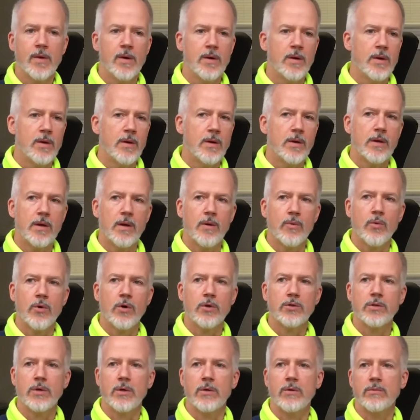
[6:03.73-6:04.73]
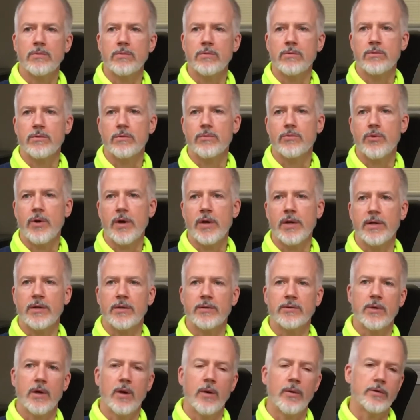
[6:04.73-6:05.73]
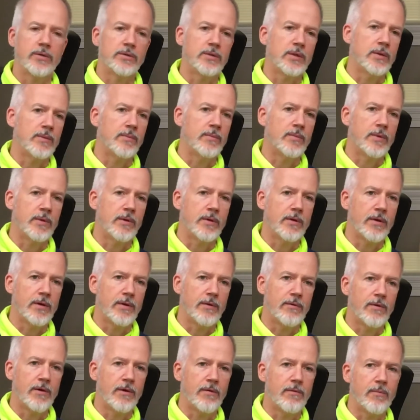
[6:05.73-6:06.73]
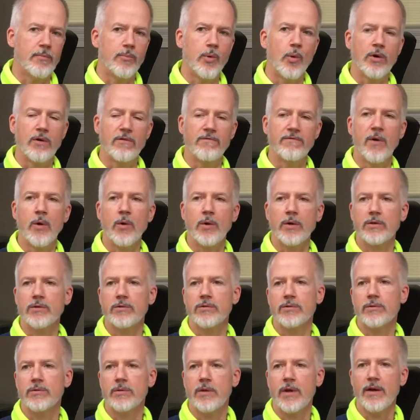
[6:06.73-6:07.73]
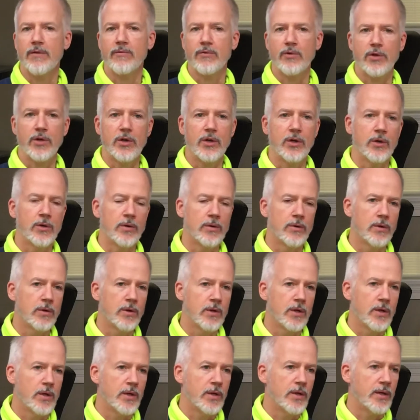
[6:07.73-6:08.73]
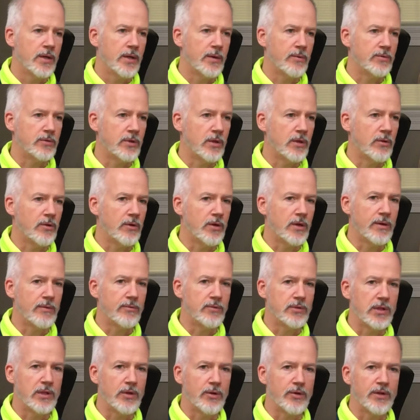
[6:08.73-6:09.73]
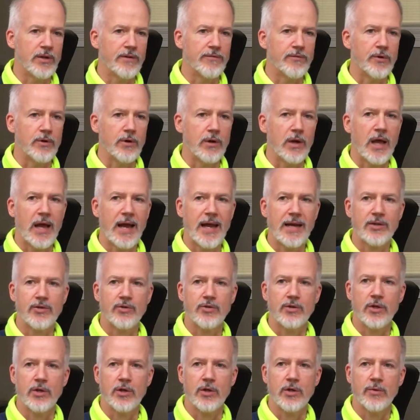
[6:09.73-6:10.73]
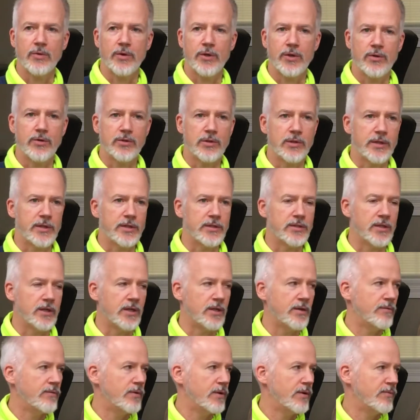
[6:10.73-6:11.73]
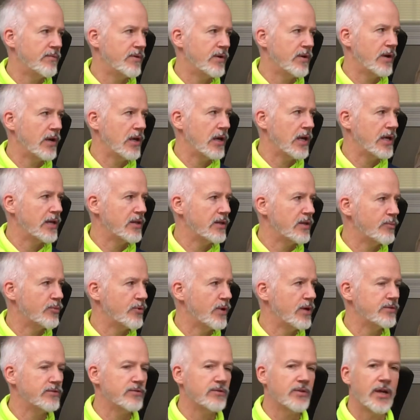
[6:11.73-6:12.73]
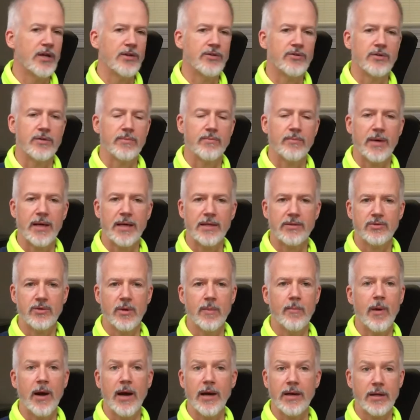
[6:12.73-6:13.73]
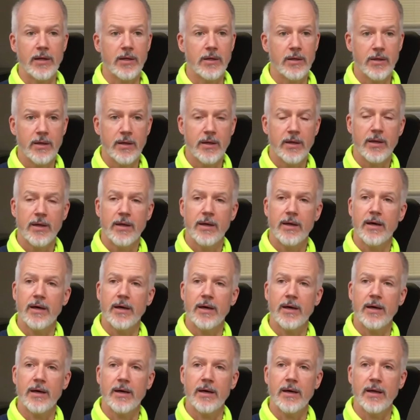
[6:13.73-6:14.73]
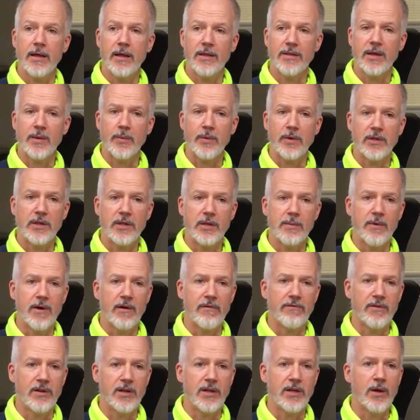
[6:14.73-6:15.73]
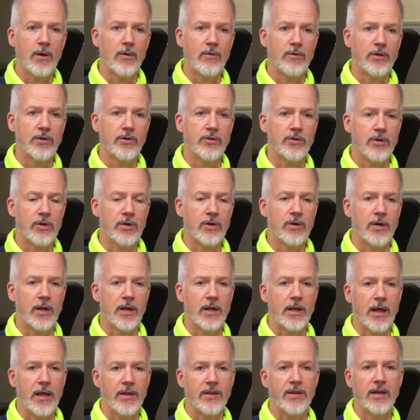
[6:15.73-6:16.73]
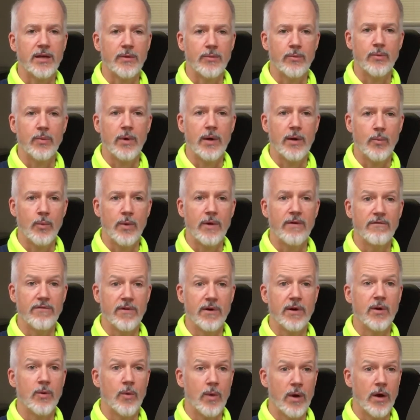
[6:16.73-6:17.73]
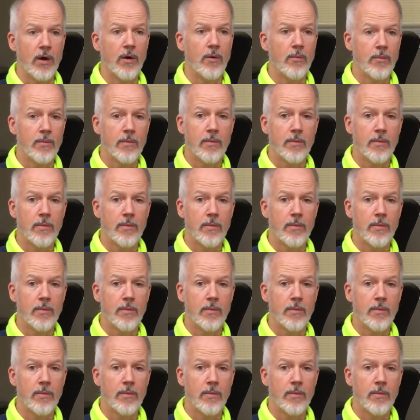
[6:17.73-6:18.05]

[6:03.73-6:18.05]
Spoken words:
Yeah, work zone training is always a point of focus every year. It was a little different last year. Usually it's a very lengthy presentation by somebody. I think we did it by video this year, and I think it went very well,